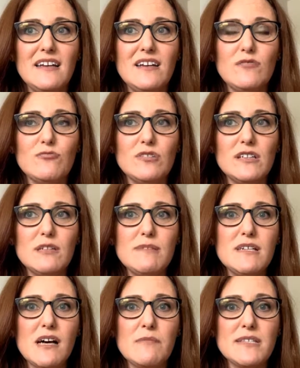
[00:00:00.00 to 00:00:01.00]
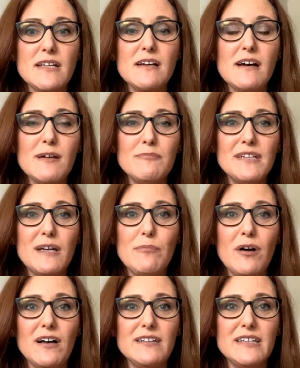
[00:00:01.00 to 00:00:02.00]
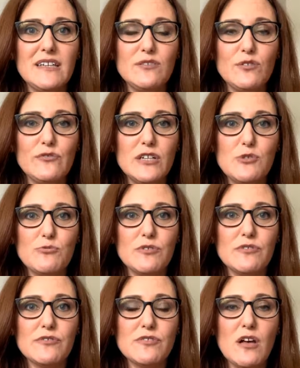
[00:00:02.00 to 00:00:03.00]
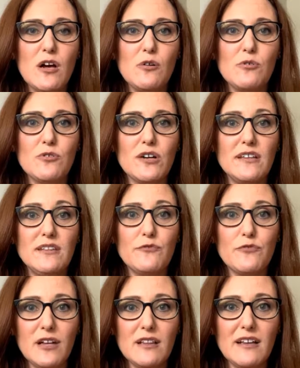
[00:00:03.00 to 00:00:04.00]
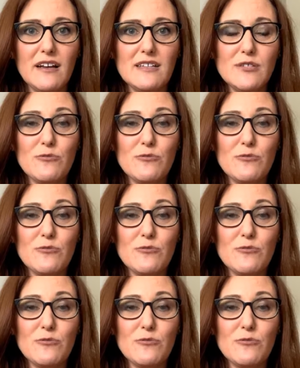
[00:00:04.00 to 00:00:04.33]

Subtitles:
it really becomes incumbent upon the individuals who are in the front lines,